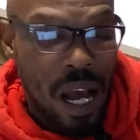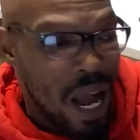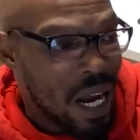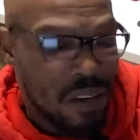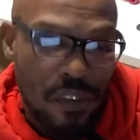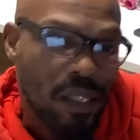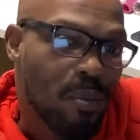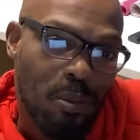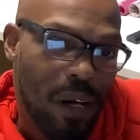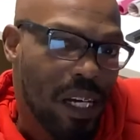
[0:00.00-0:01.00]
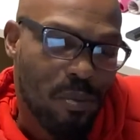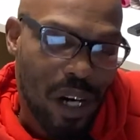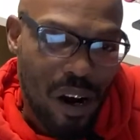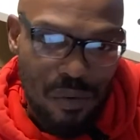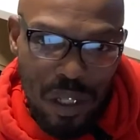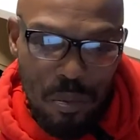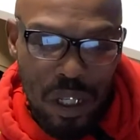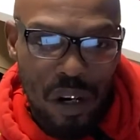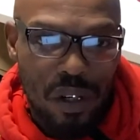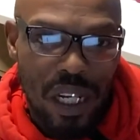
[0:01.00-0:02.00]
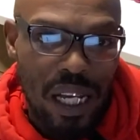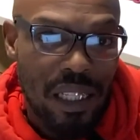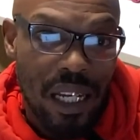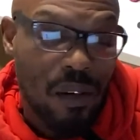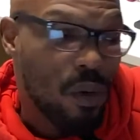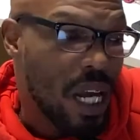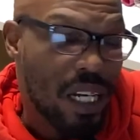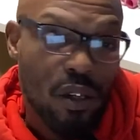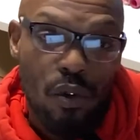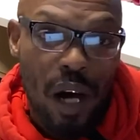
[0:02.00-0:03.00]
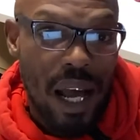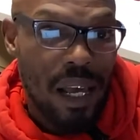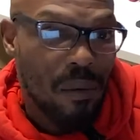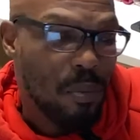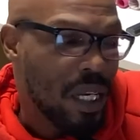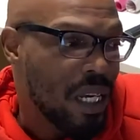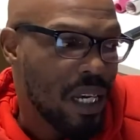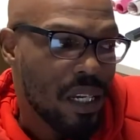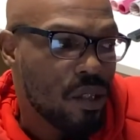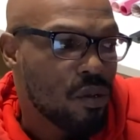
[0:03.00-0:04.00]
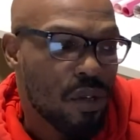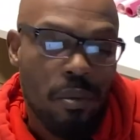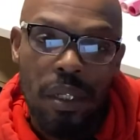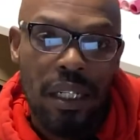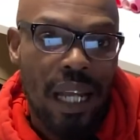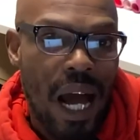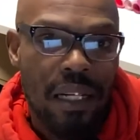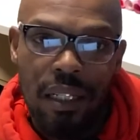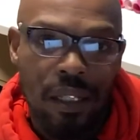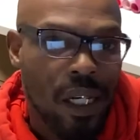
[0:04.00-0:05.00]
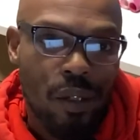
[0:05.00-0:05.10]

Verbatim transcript: I got a Facebook page, but I don't really be on it like that. And when I do, I am being extremely naughty.